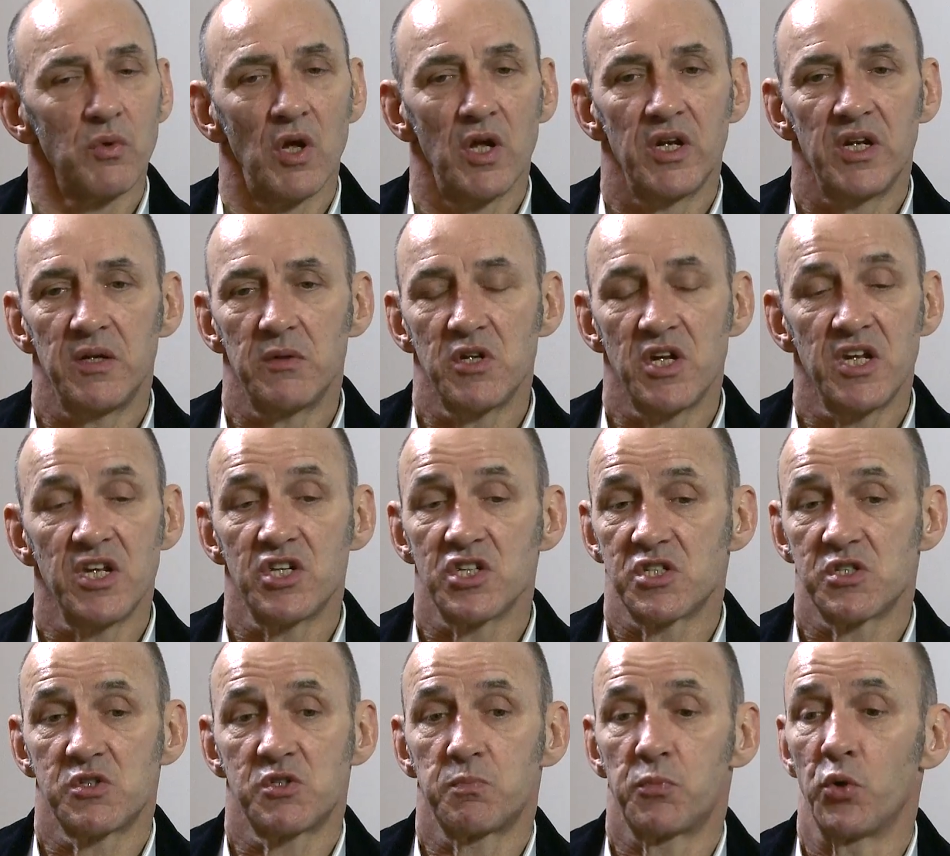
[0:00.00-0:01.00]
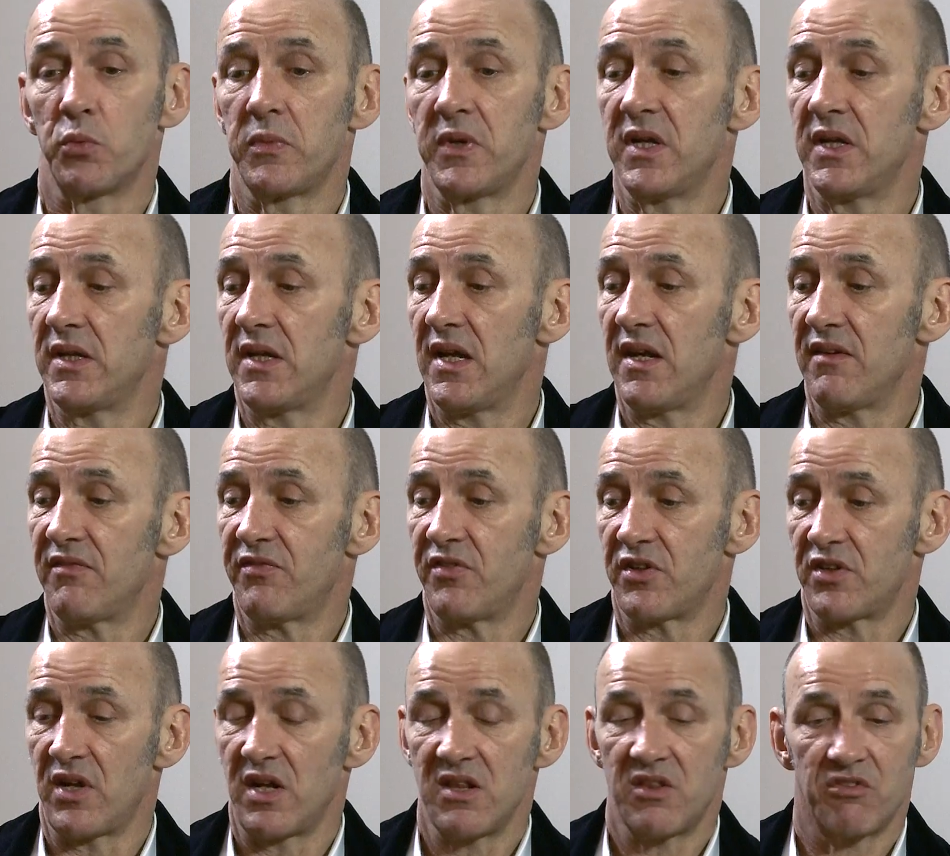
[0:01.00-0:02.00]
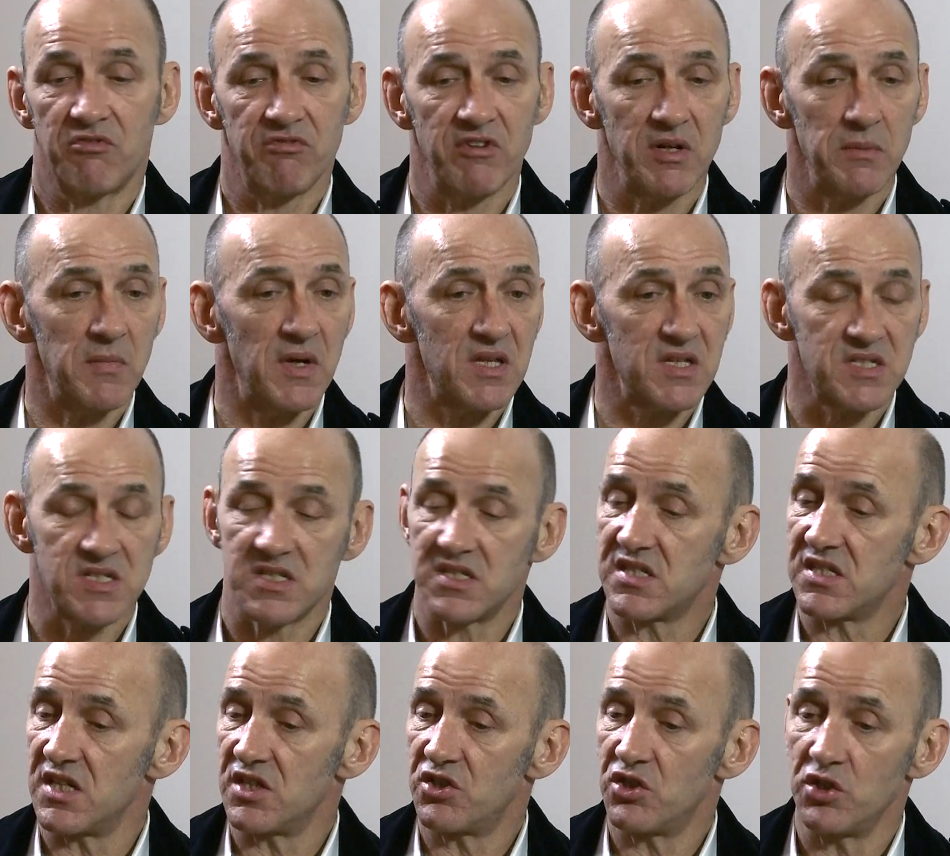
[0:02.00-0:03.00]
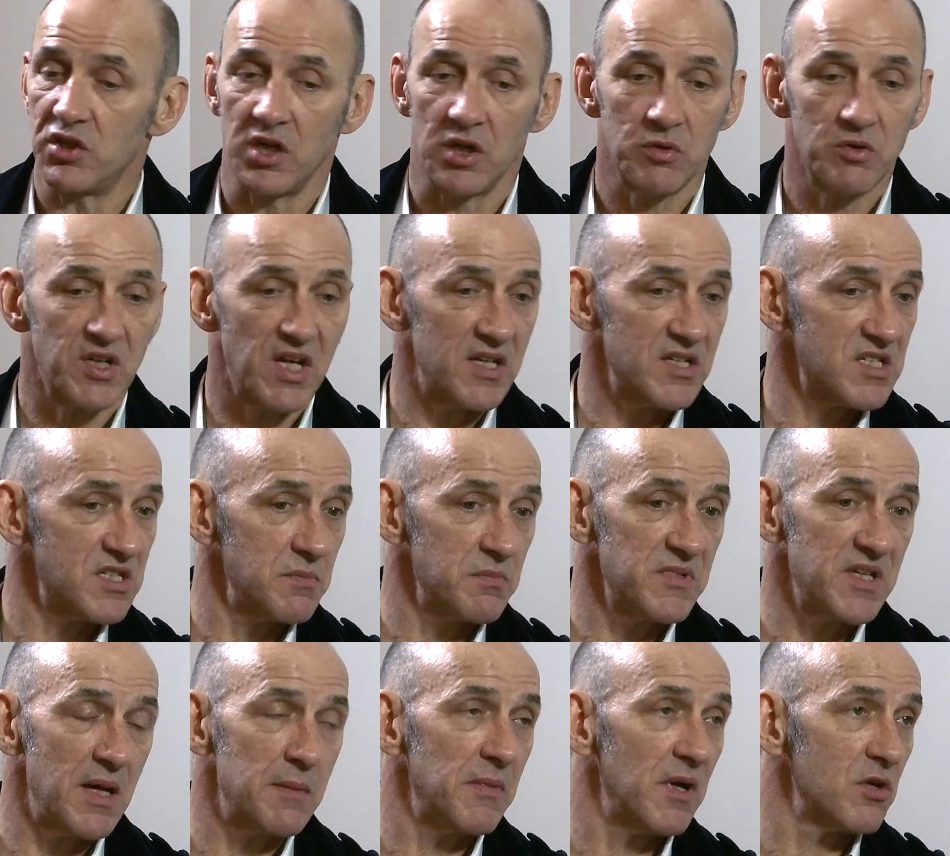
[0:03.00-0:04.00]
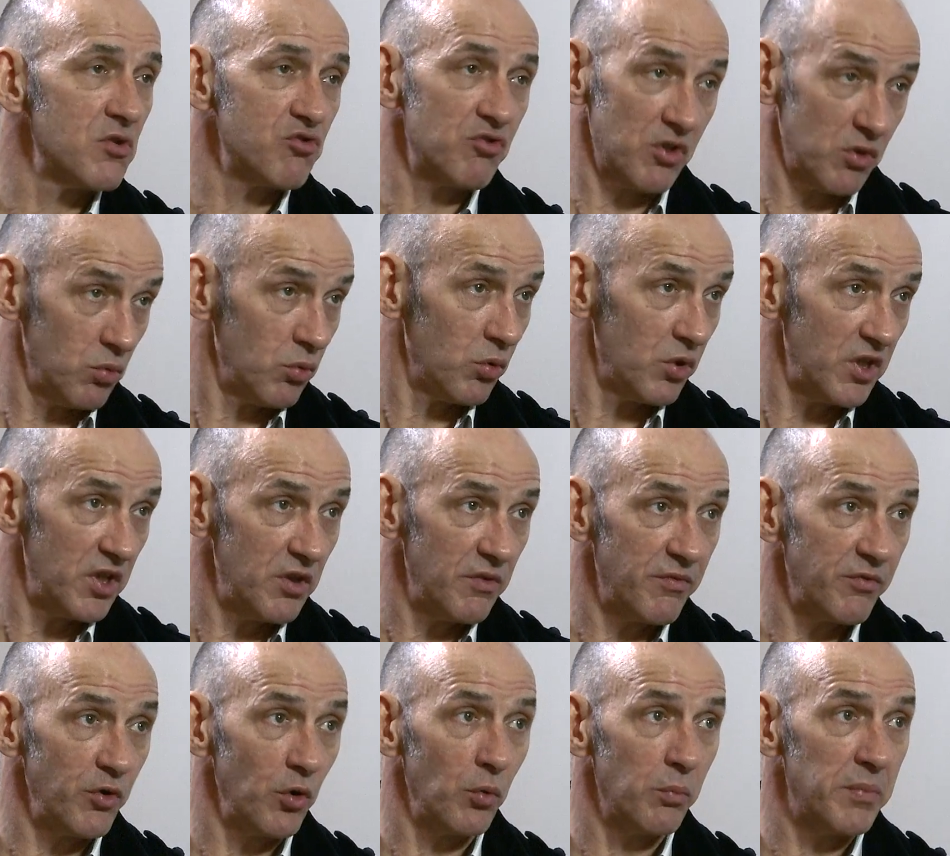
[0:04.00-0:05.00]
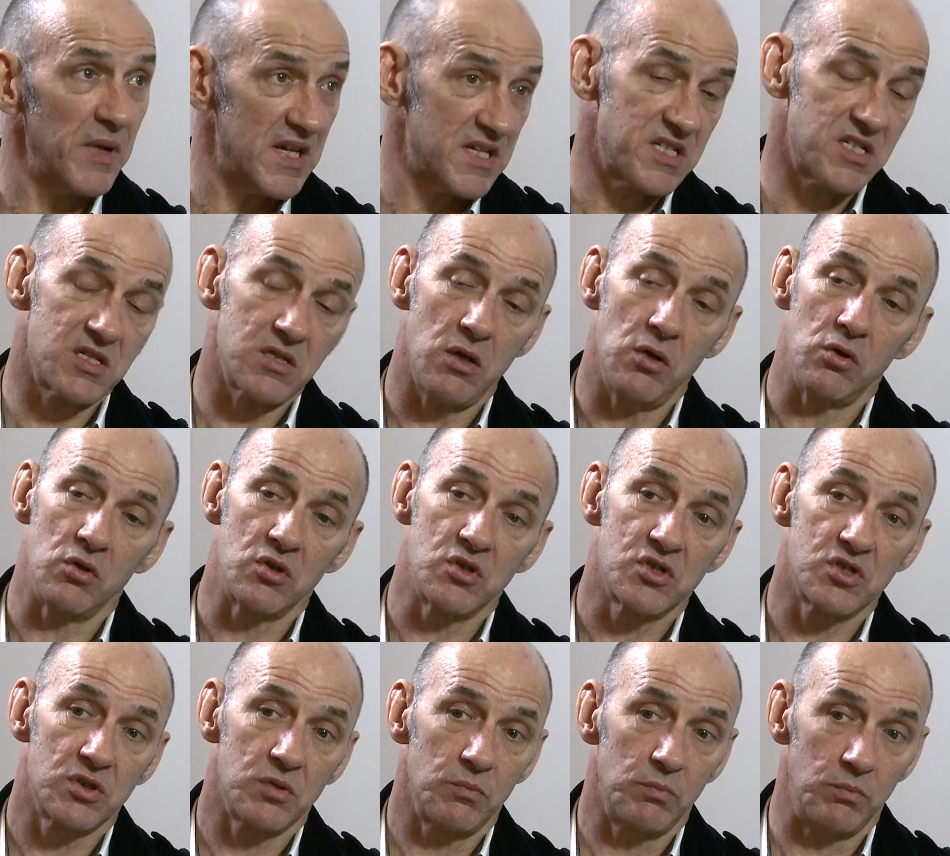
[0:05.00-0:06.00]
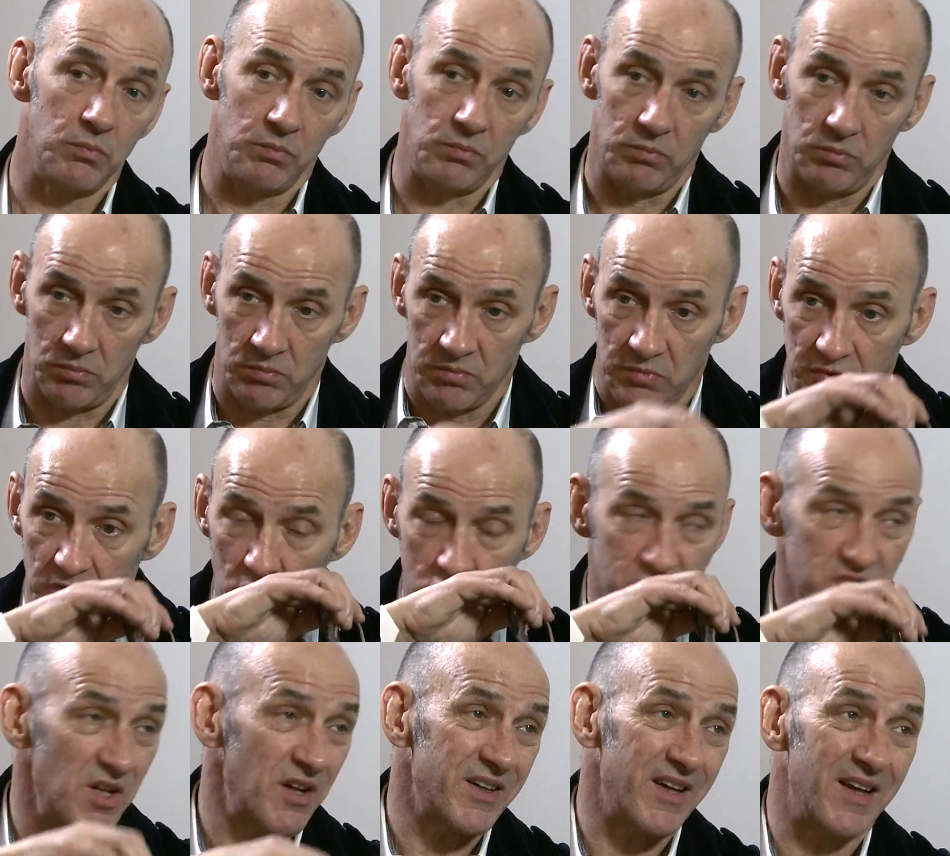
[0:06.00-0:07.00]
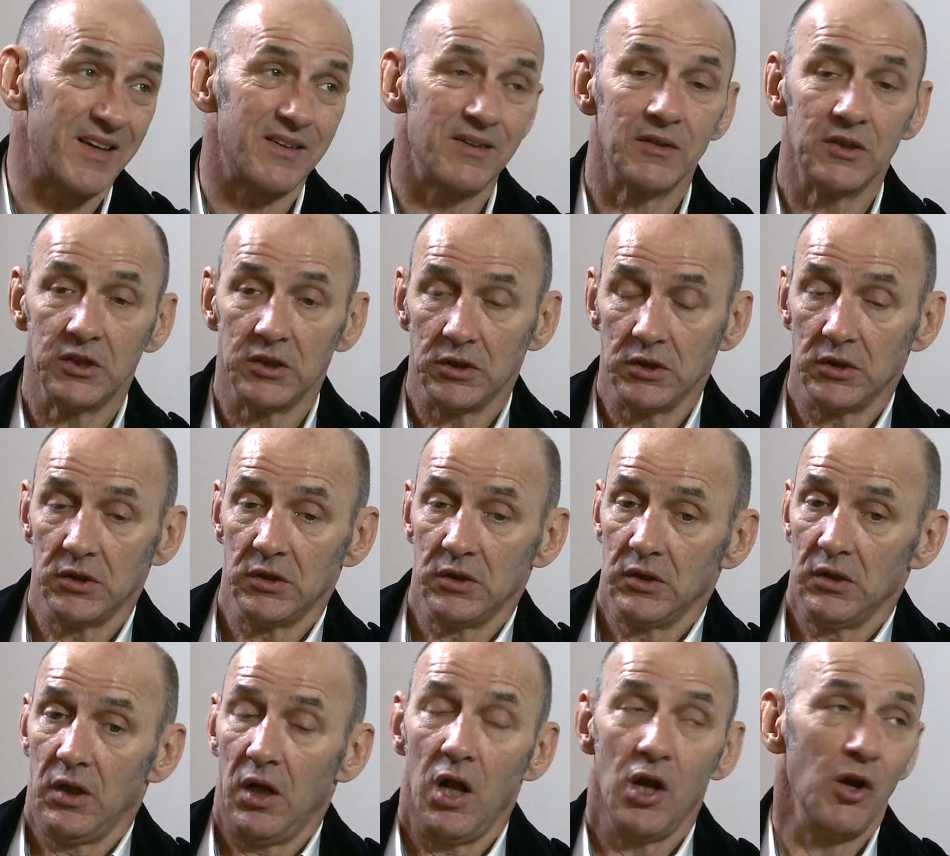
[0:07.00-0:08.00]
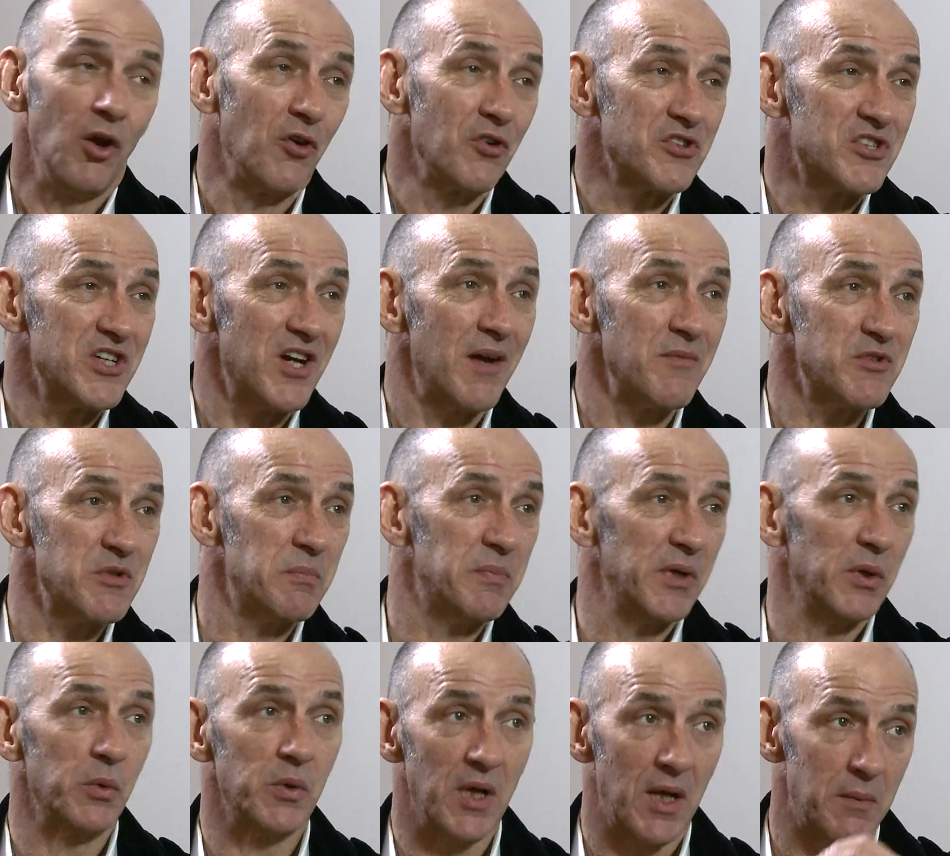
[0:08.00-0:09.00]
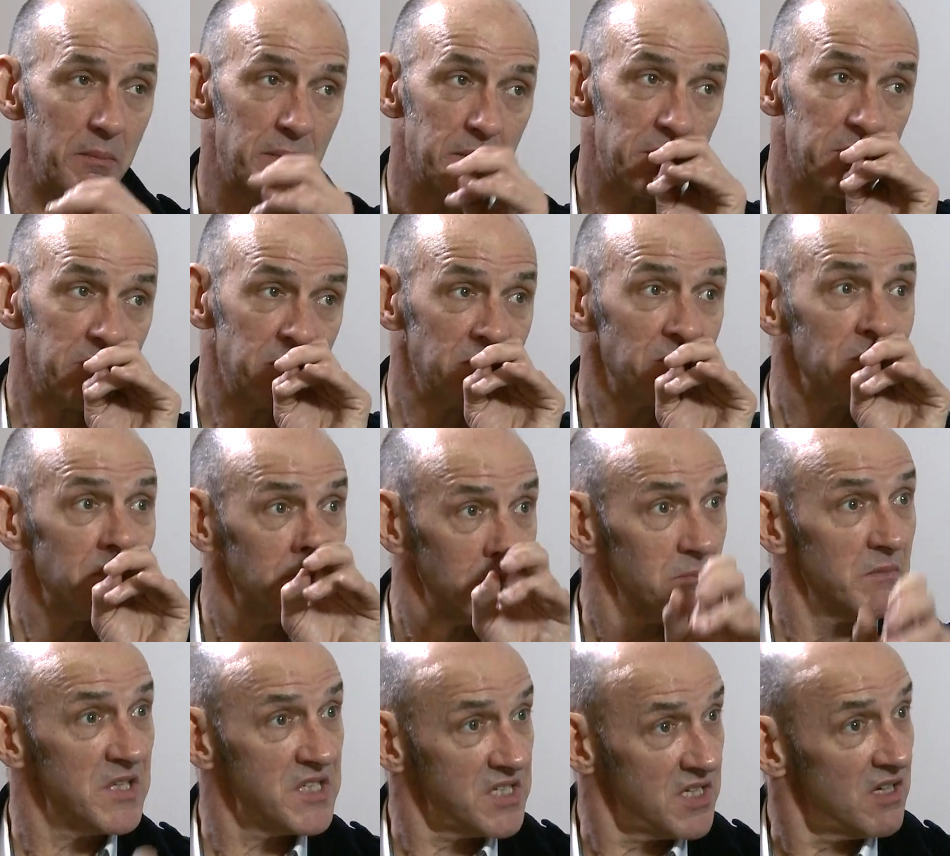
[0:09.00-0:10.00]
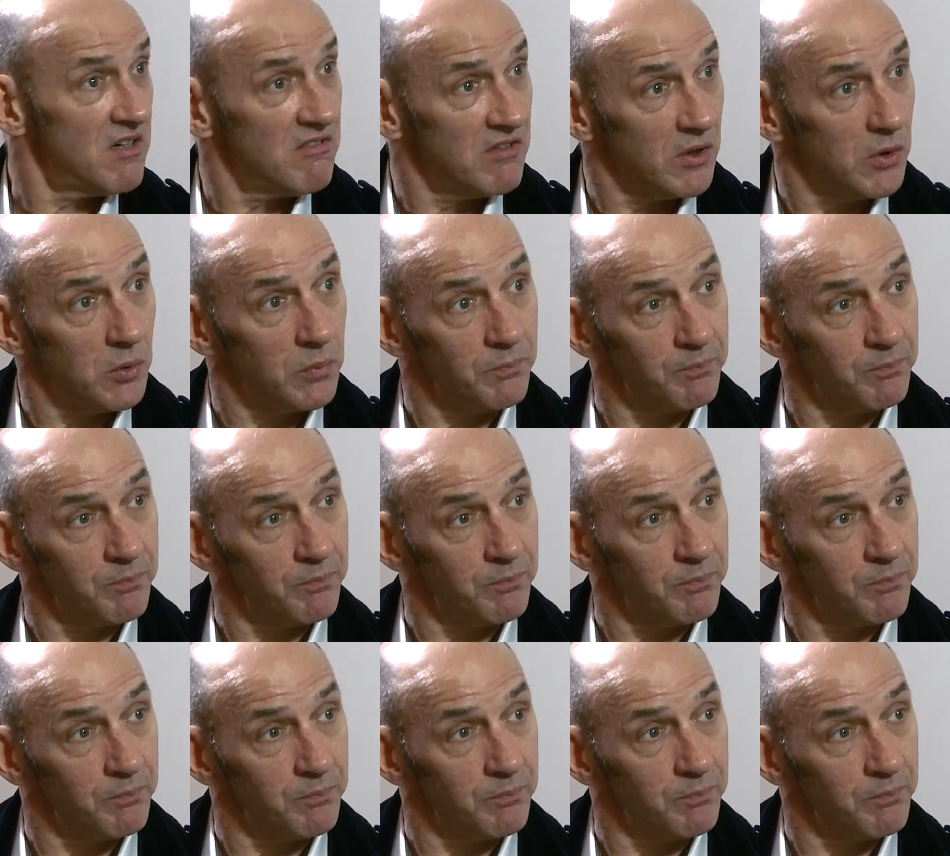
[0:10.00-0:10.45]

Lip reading: and he just put me in there for like 3 months and said, you know, get some demos recorded of your best songs. Of course, I'd had a long time to build up material.